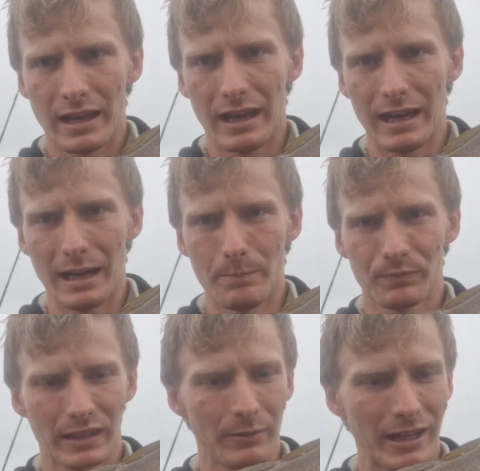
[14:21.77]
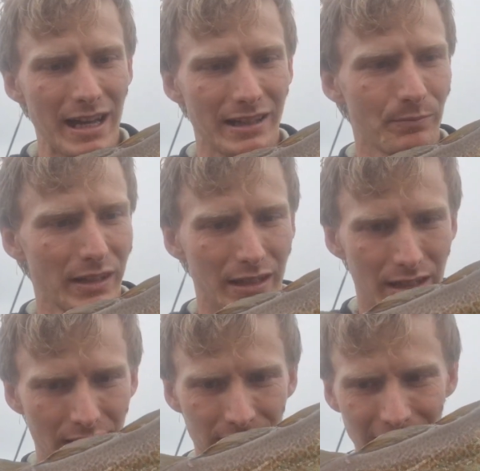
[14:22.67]
There we are.
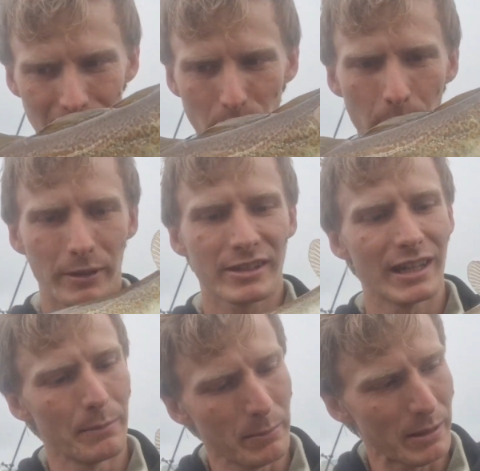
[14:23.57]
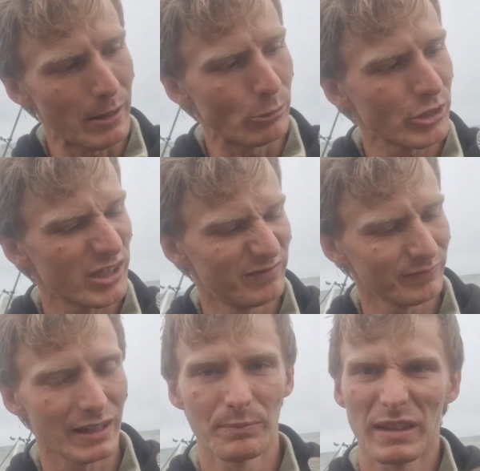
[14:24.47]
Little mop, I'd say maybe about
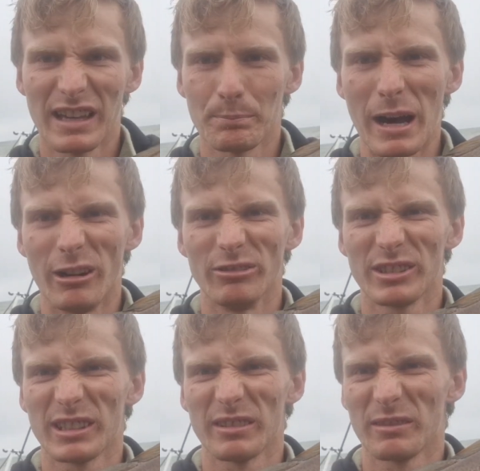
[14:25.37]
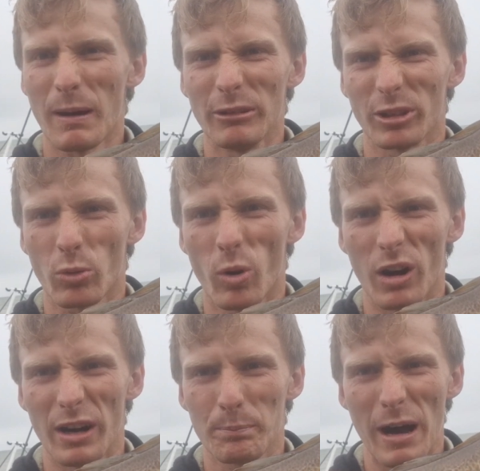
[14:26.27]
£1.25,
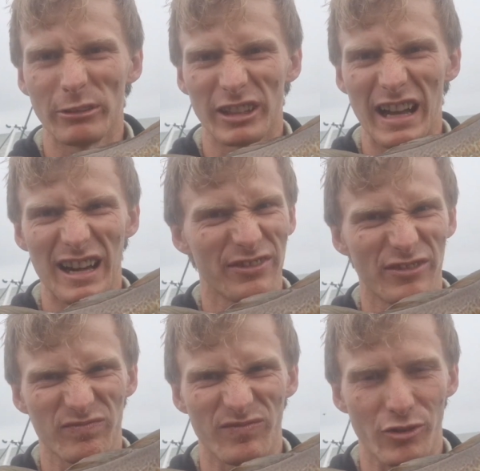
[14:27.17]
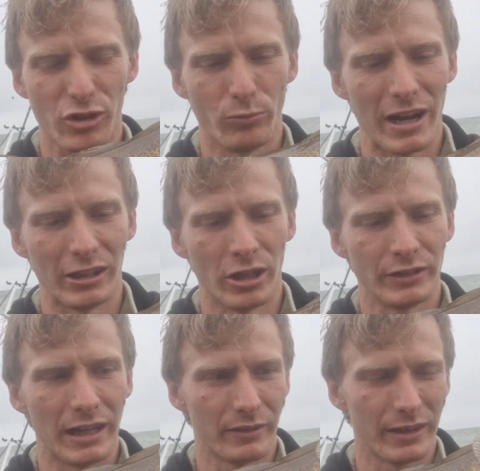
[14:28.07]
£1.5, somewhere
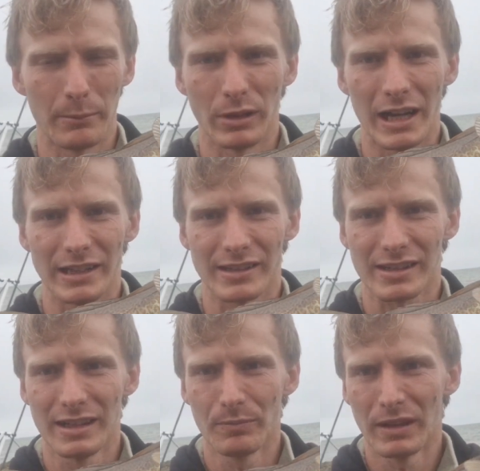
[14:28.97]
along them lines.